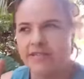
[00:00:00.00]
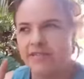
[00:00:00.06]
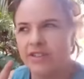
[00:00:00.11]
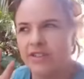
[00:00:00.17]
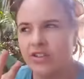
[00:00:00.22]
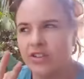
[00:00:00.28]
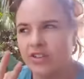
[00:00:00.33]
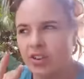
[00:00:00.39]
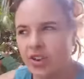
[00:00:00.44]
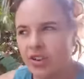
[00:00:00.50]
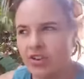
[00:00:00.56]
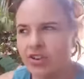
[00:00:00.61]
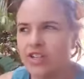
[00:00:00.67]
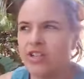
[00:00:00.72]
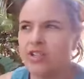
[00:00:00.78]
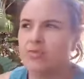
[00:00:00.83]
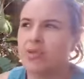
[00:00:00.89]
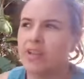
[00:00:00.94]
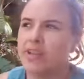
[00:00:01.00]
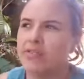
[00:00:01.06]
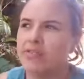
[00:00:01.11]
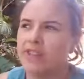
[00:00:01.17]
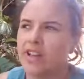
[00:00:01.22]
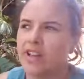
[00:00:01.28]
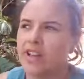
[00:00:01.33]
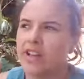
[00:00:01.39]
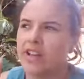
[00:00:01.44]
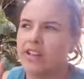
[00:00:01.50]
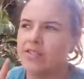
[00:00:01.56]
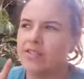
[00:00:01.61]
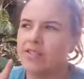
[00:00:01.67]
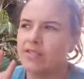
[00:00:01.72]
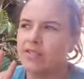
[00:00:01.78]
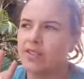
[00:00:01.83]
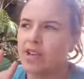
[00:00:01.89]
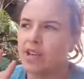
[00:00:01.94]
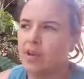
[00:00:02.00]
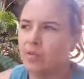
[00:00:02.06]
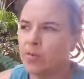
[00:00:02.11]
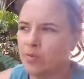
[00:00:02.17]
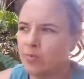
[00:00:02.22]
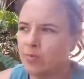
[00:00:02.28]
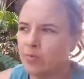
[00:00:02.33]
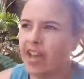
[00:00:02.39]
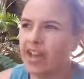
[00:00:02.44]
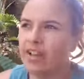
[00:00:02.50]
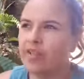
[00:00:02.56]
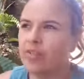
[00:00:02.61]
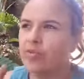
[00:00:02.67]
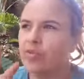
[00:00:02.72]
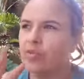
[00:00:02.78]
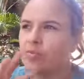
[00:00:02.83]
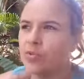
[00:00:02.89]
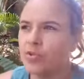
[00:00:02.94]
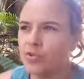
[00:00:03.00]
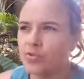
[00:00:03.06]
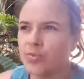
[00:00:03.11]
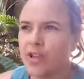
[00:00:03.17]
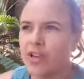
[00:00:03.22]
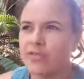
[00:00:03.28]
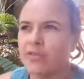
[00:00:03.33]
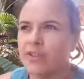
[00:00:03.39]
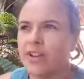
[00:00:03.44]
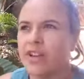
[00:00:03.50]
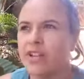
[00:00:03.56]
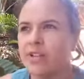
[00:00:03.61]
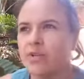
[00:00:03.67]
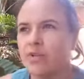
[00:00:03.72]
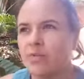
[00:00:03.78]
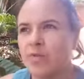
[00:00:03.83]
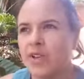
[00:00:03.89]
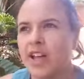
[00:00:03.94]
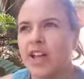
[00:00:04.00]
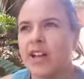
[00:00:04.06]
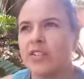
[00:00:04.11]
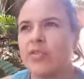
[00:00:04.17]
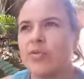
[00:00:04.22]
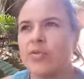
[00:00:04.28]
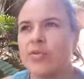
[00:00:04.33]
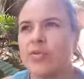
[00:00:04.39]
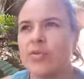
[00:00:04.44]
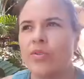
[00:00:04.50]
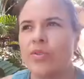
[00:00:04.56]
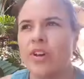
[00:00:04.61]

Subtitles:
the orange butterflies with black, or the blue butterflies with black, or,